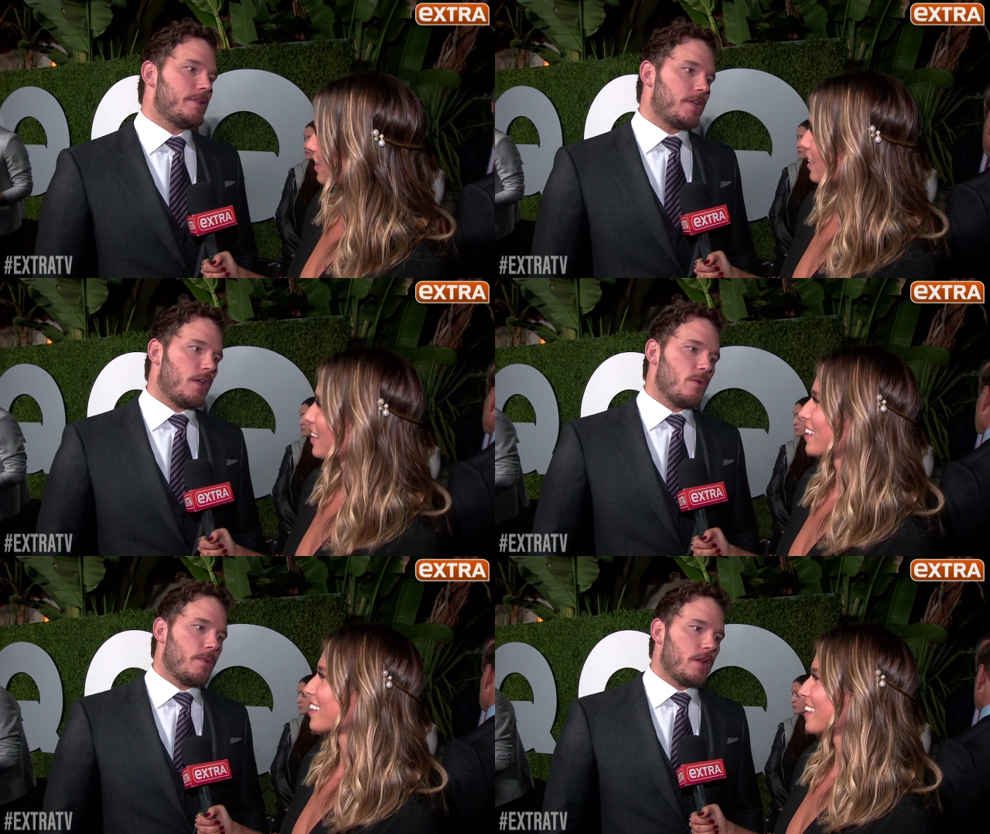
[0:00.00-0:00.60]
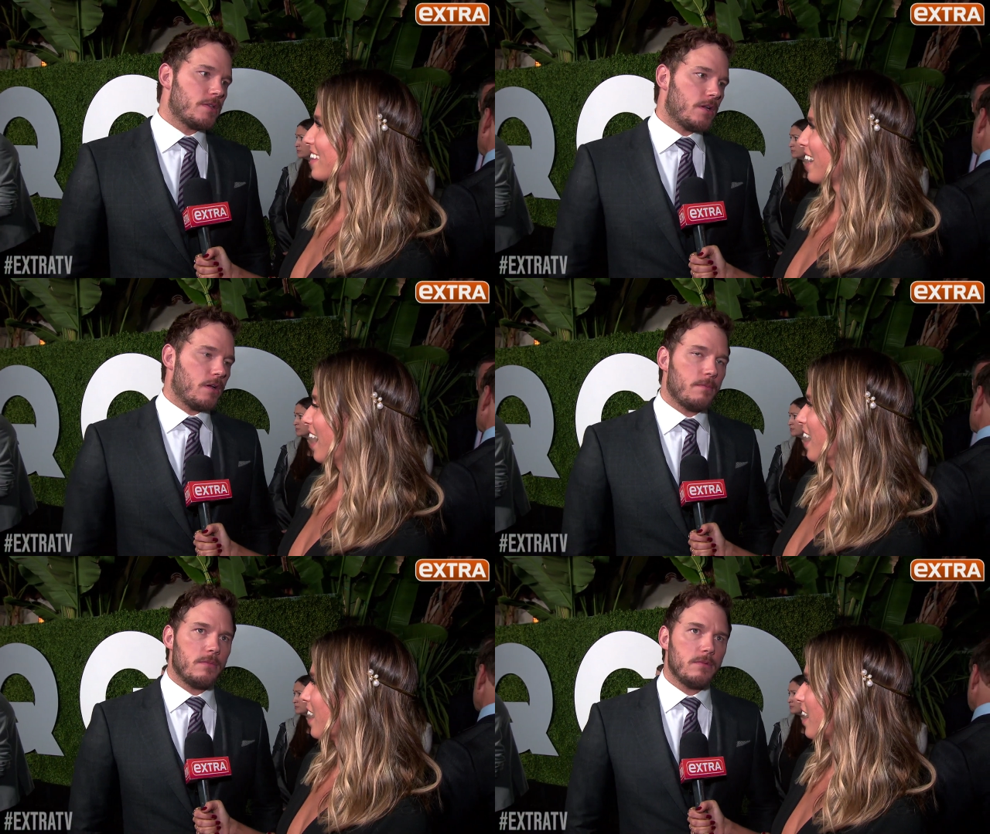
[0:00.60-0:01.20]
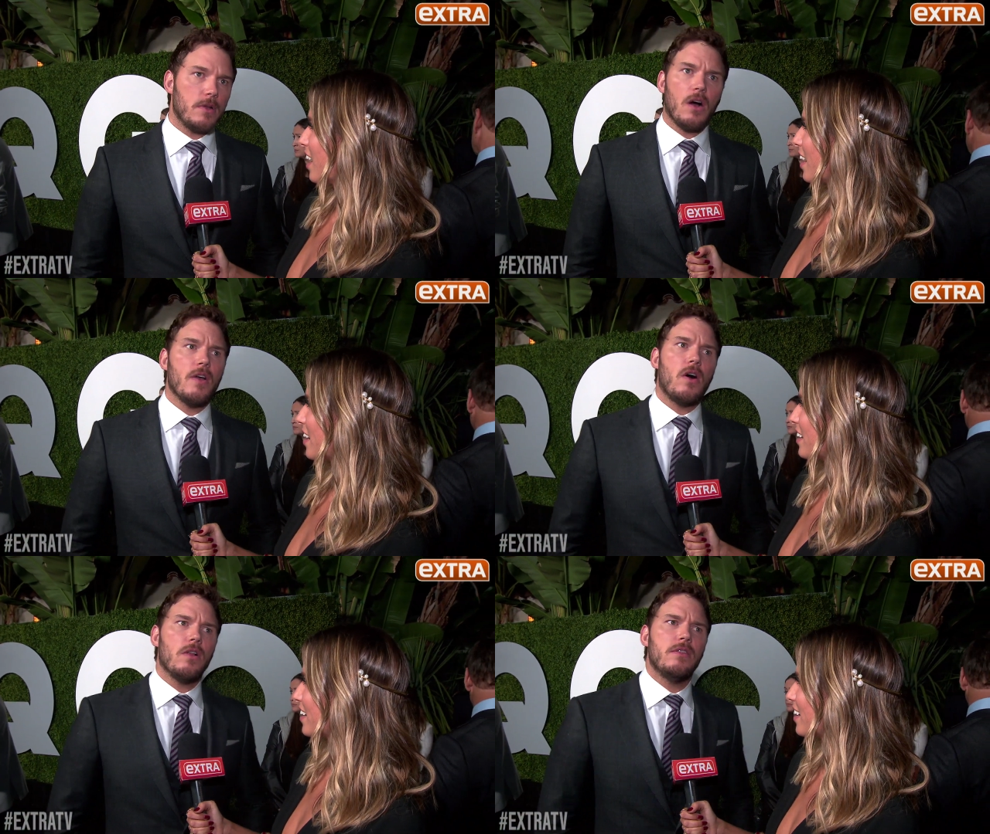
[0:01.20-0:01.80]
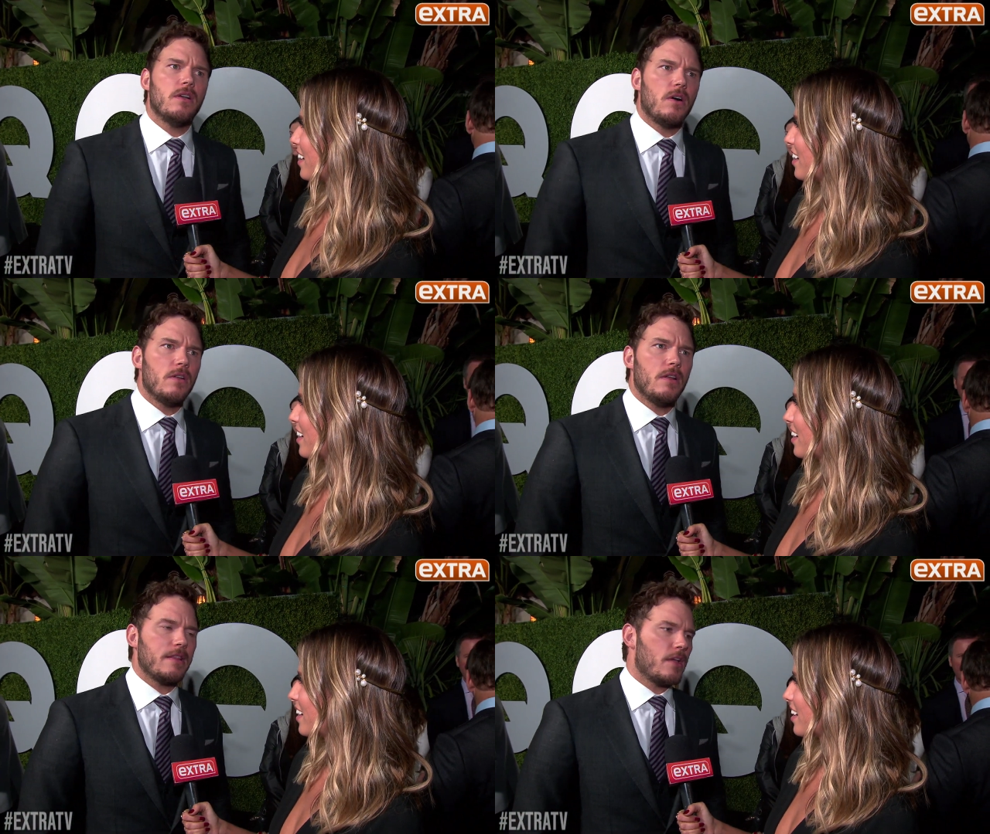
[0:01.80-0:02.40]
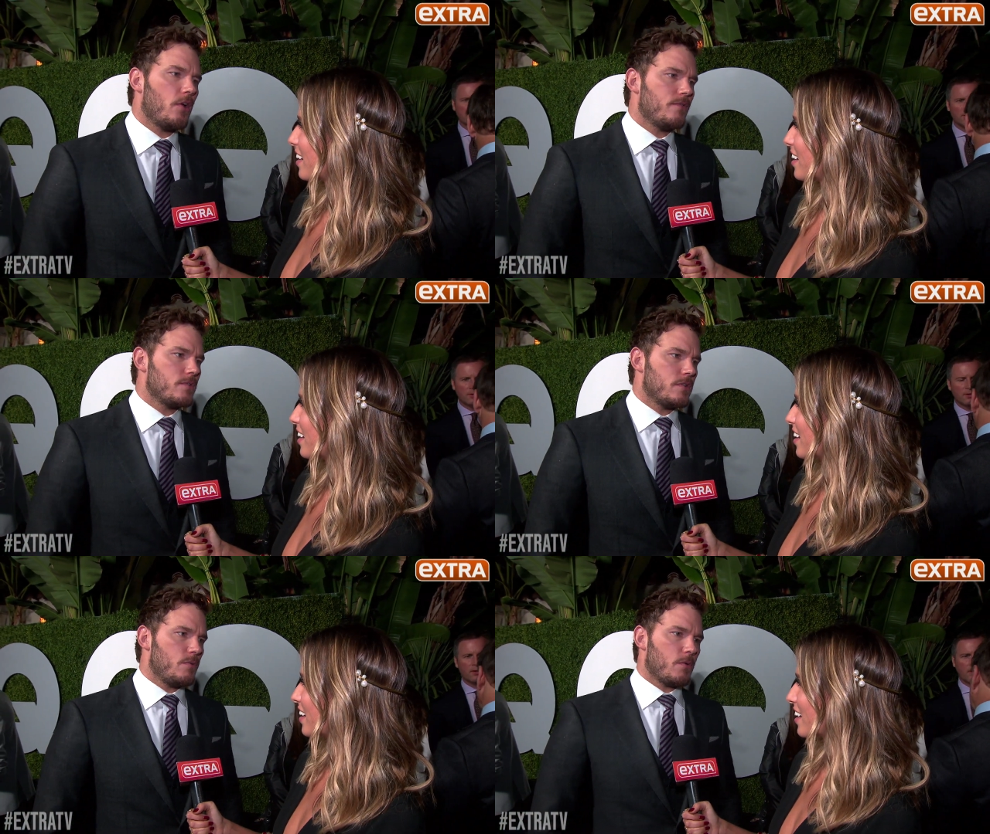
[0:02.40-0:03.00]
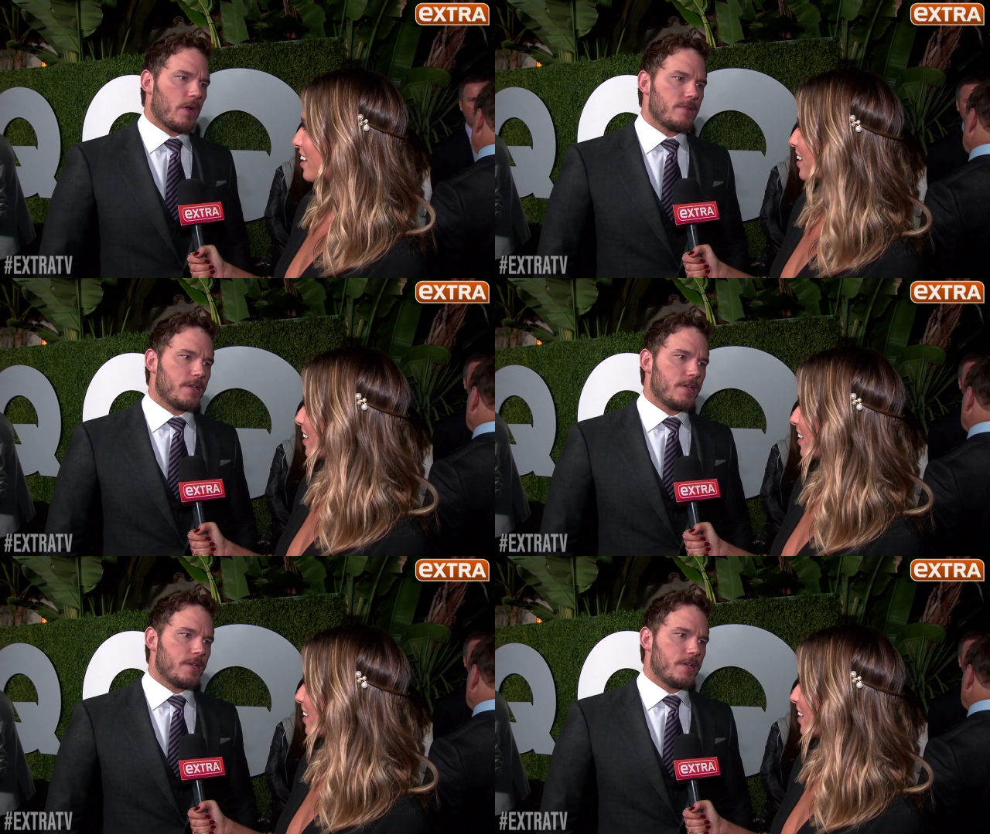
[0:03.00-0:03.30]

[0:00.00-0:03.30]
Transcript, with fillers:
Speaker 1: bit together, but um, not all, not that often do we work out